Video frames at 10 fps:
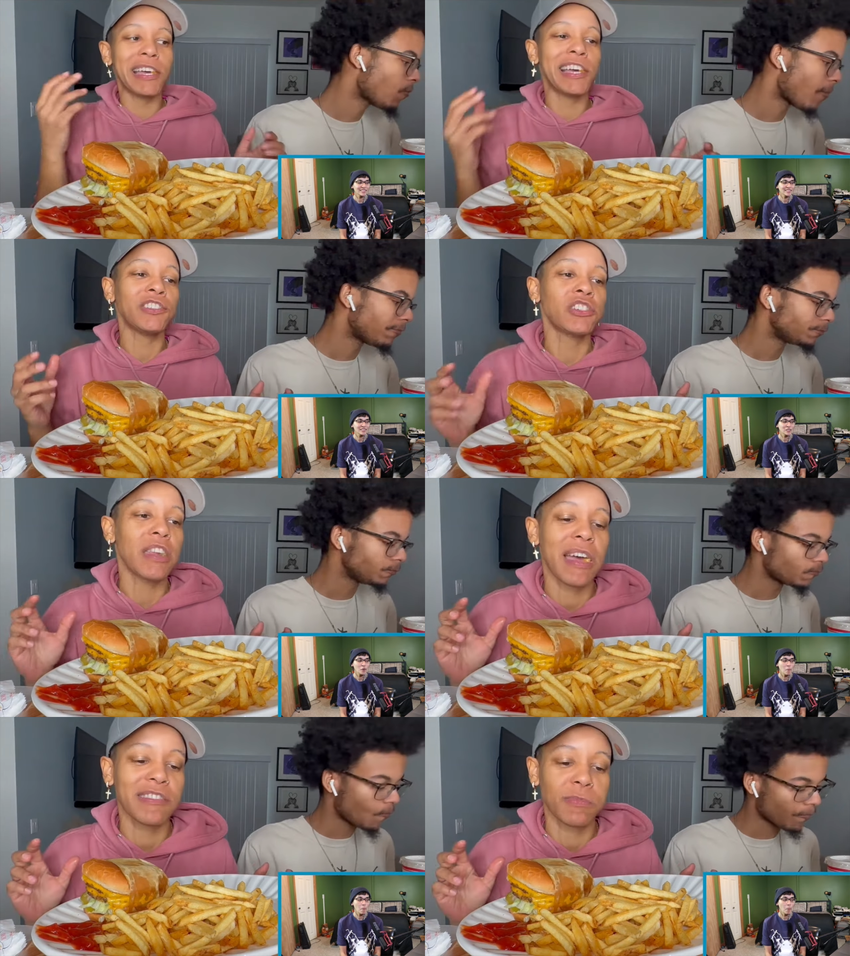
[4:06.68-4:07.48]
Speaker 1: I asked y'all
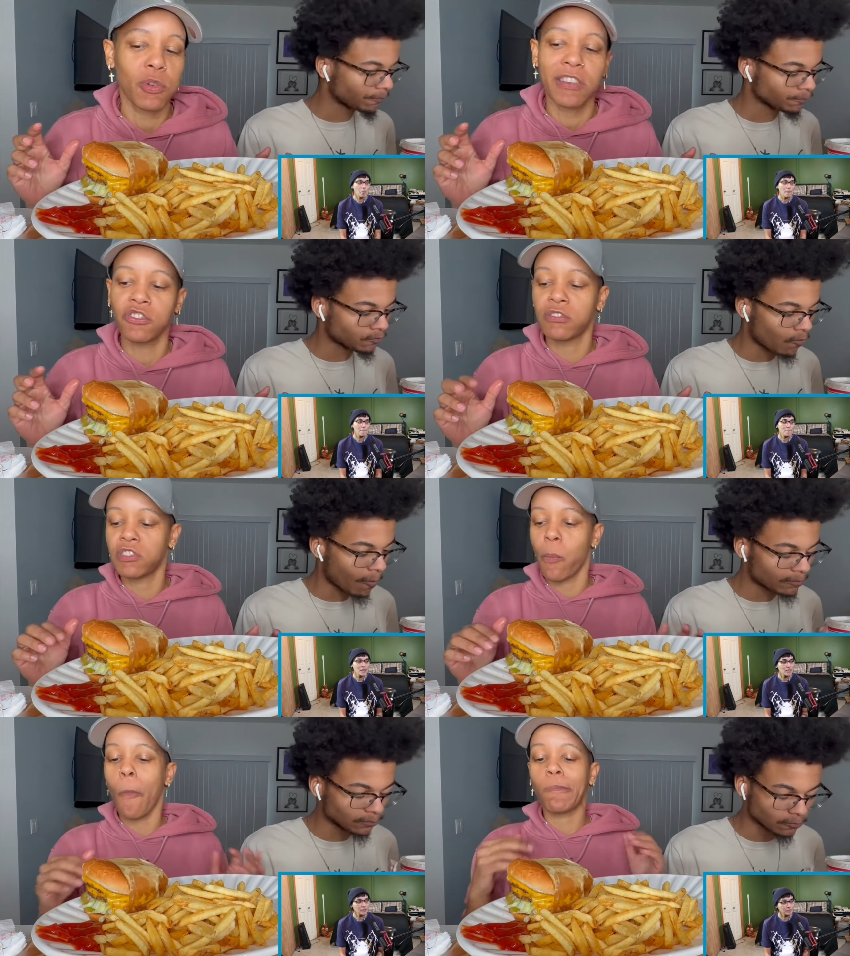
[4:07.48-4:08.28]
to ask some
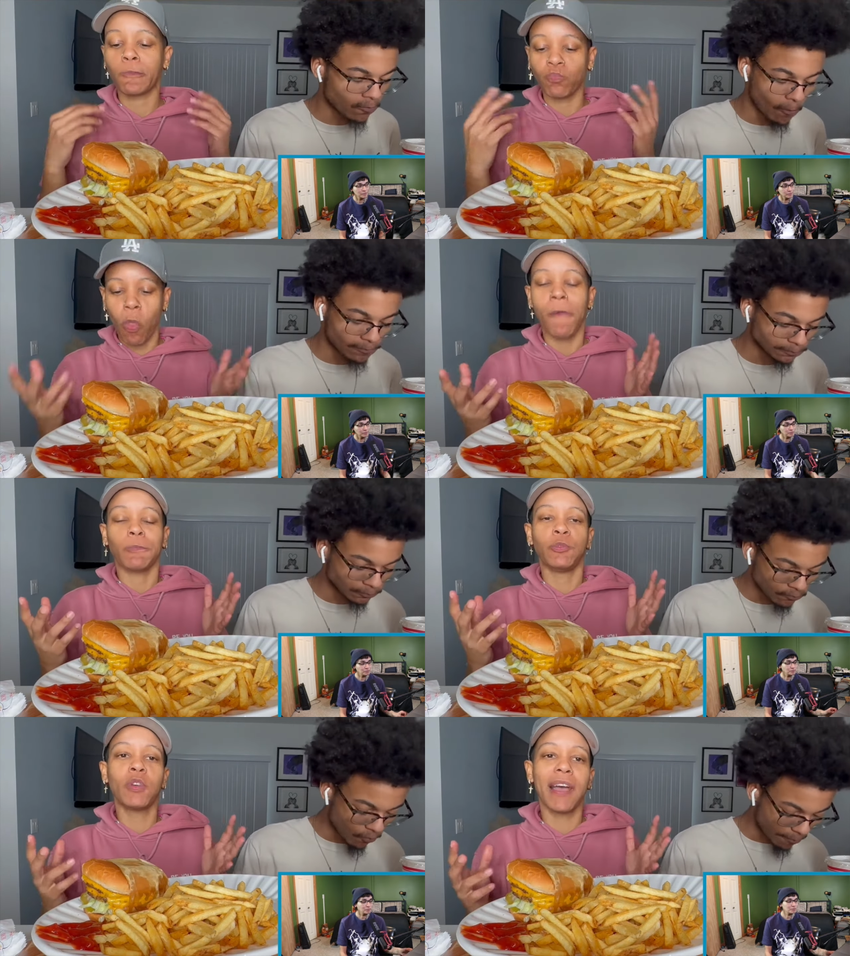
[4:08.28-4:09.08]
questions.
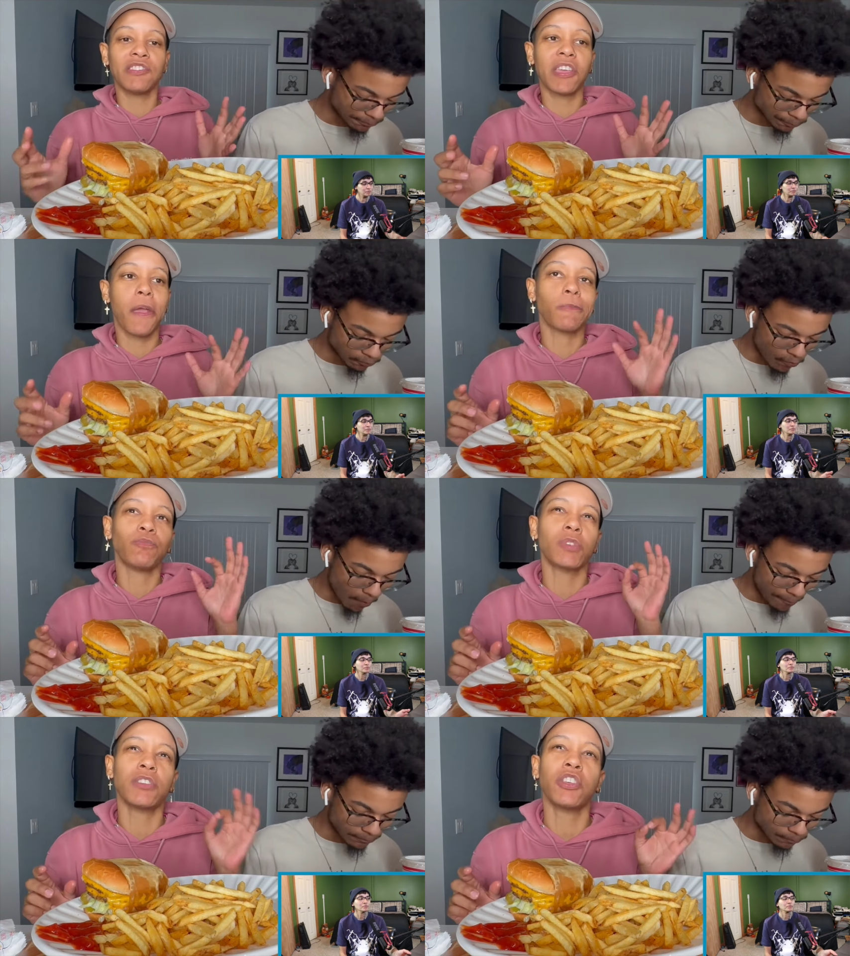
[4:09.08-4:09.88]
You guys did.
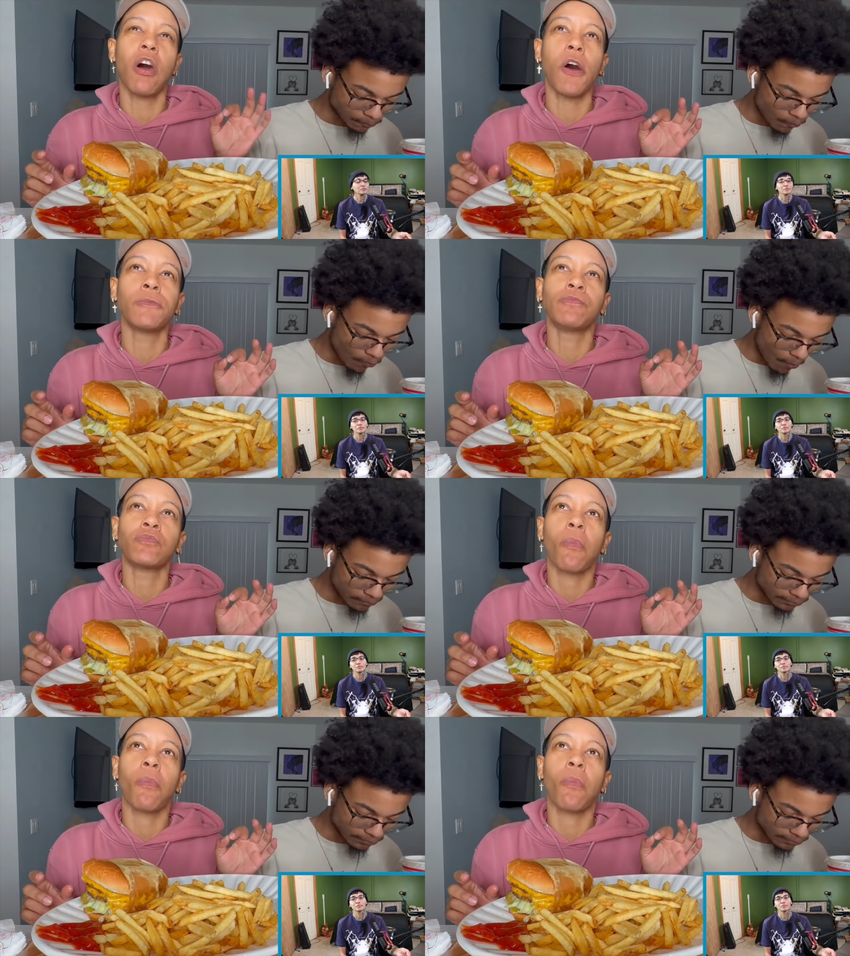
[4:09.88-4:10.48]
I saw